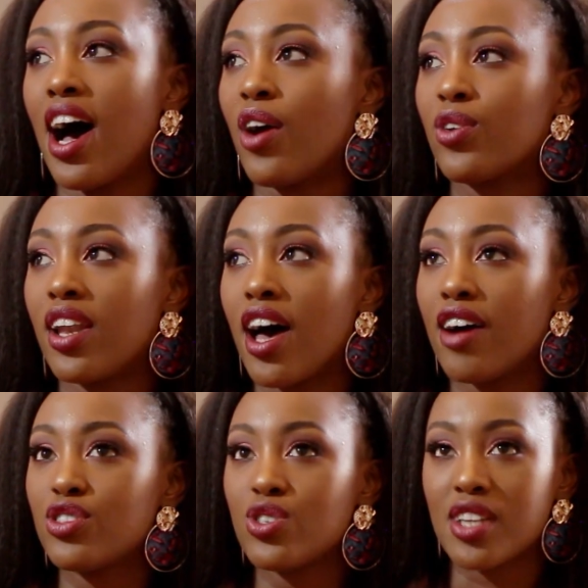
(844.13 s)
I would
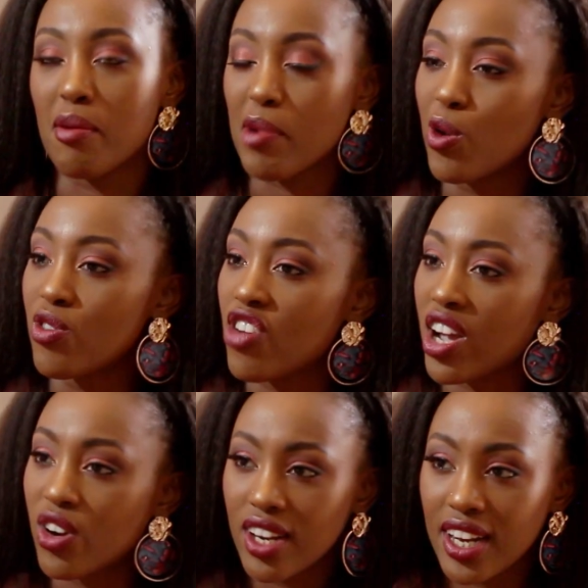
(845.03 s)
love to start my own
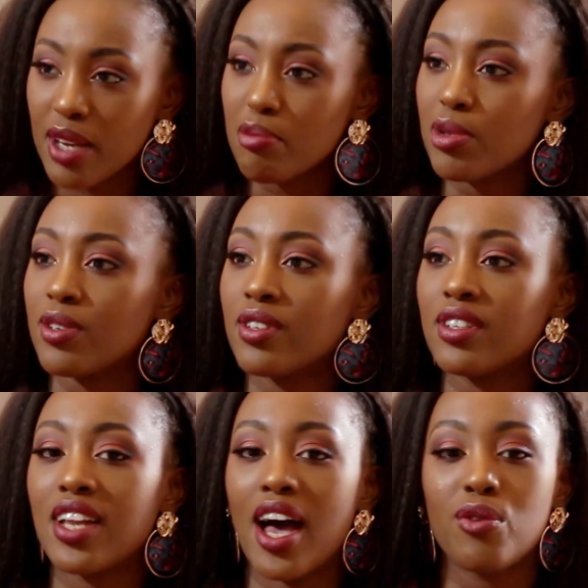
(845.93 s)
record
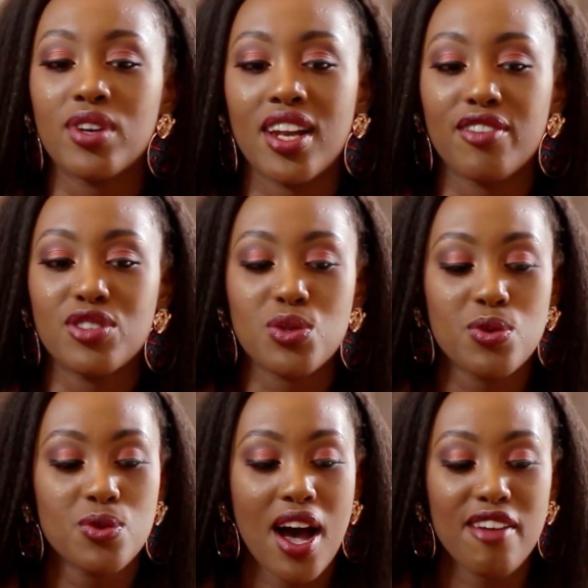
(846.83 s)
label. I would love
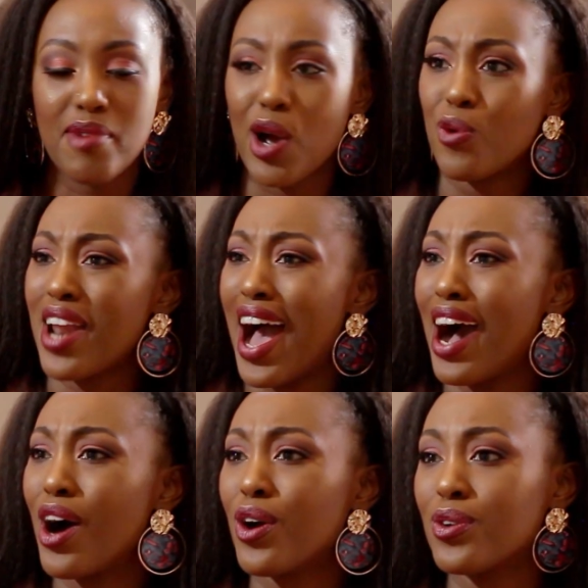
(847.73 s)
to have my own
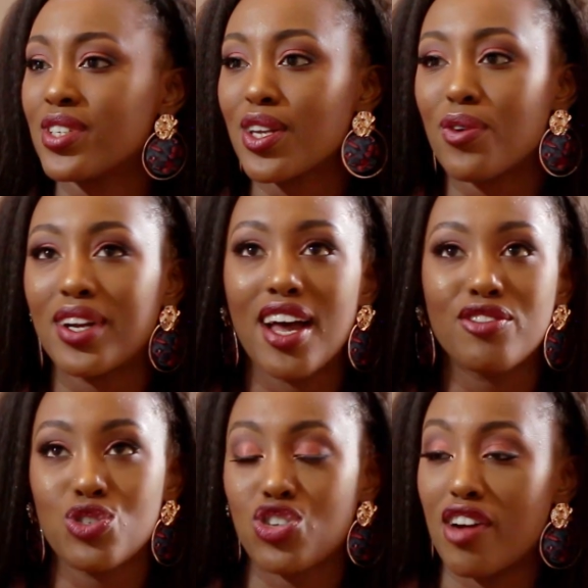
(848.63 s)
house. I would love
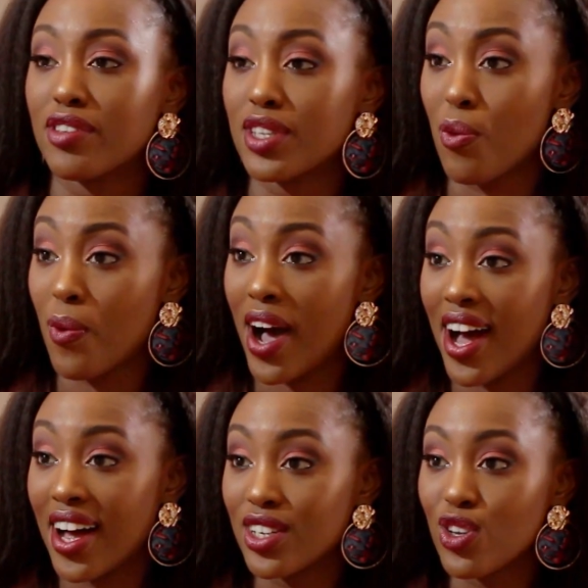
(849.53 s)
to travel the
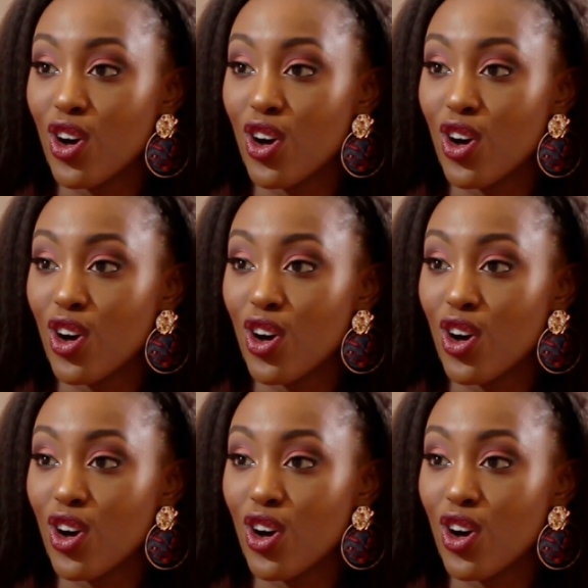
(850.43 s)
world.